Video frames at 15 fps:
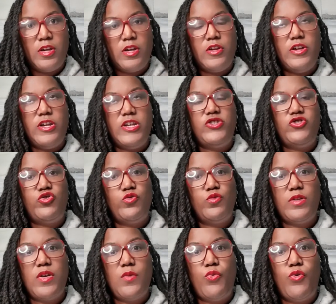It's
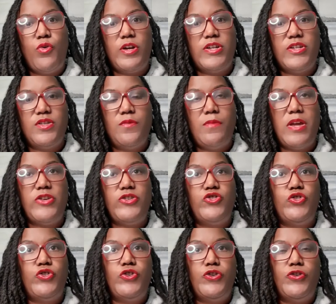truly important to make
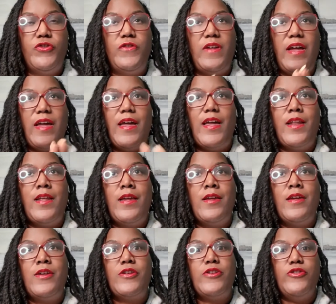sure that
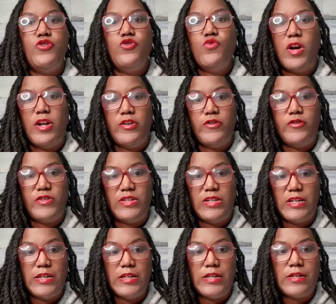you
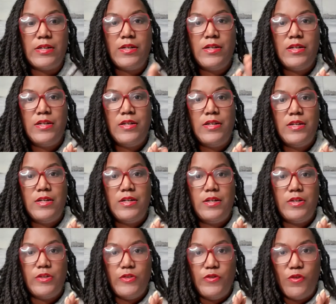understand
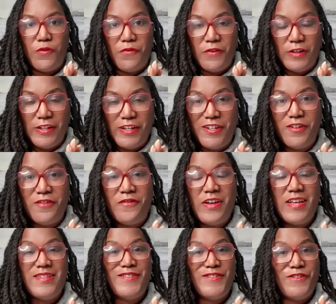your follicular
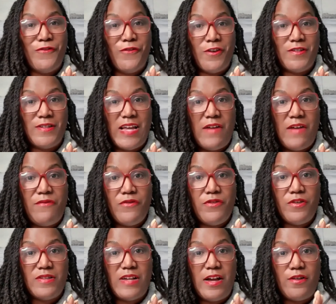phase is the first half of your
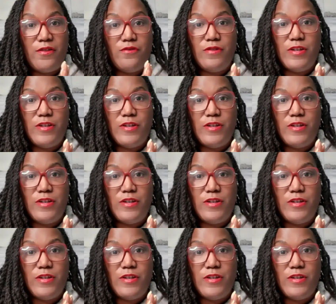cycle.